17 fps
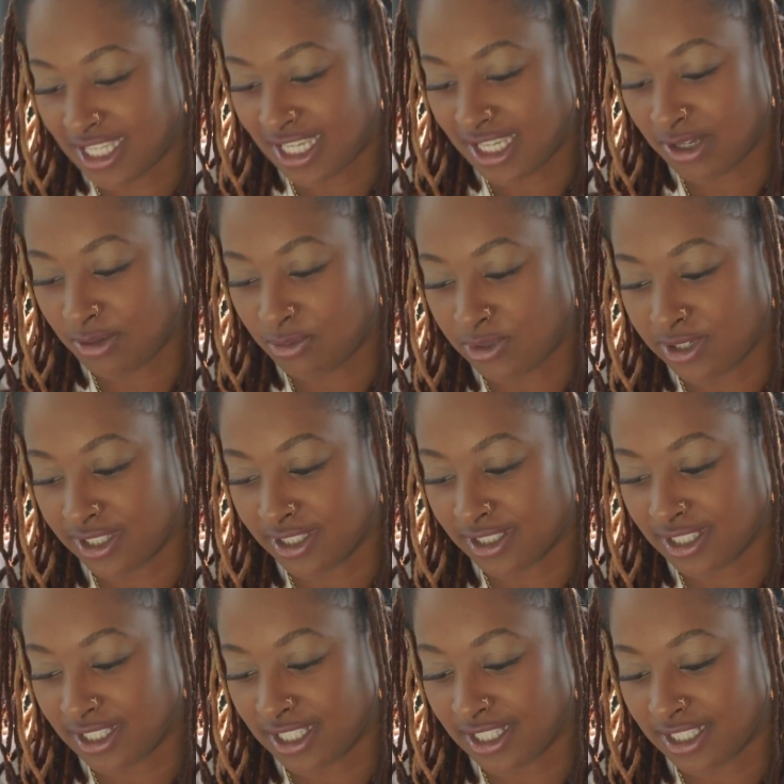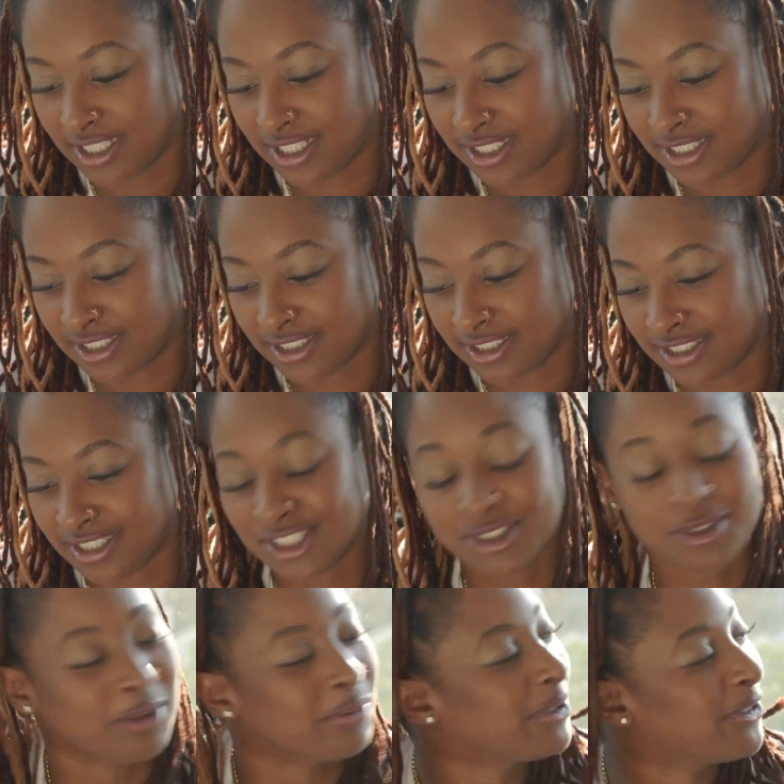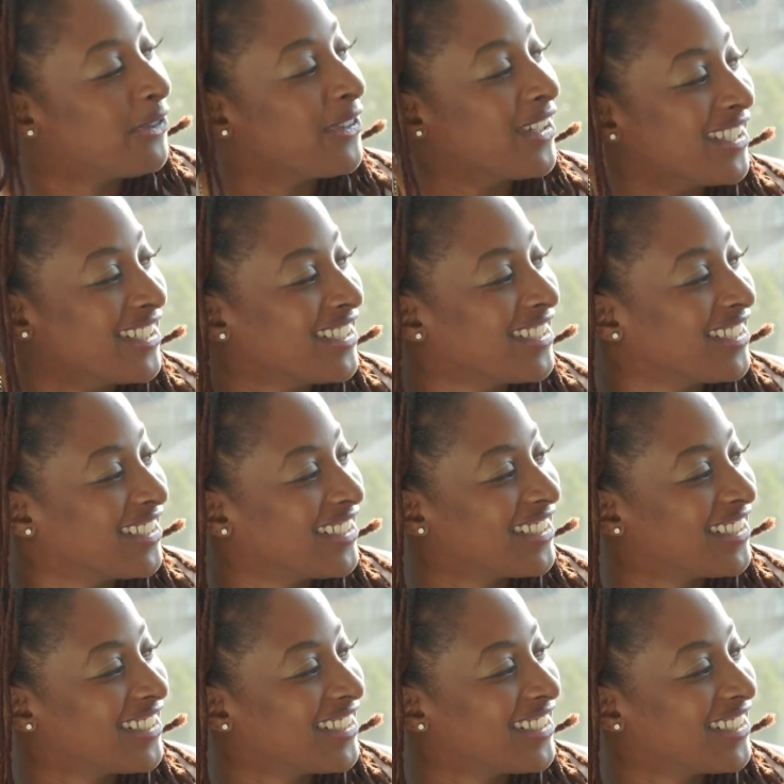this is gonna be fun.